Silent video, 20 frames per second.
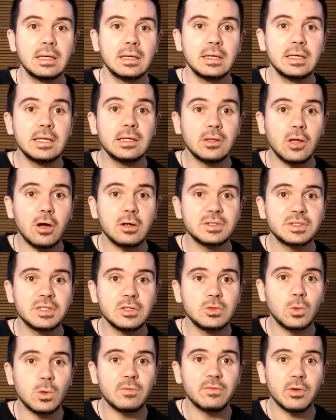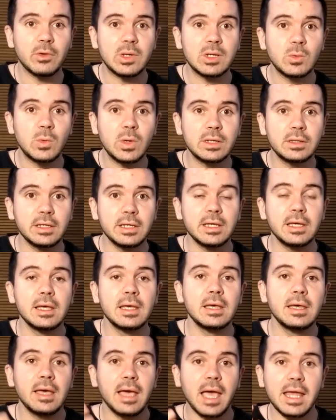He locks the door very quickly
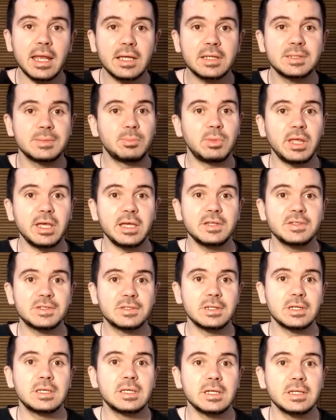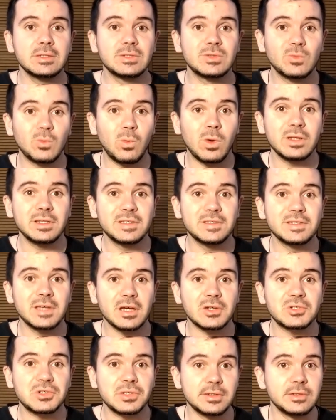and explains to the kids what he's
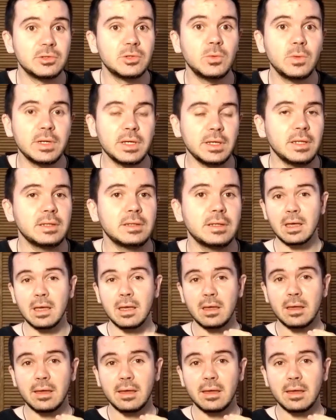actually doing in there.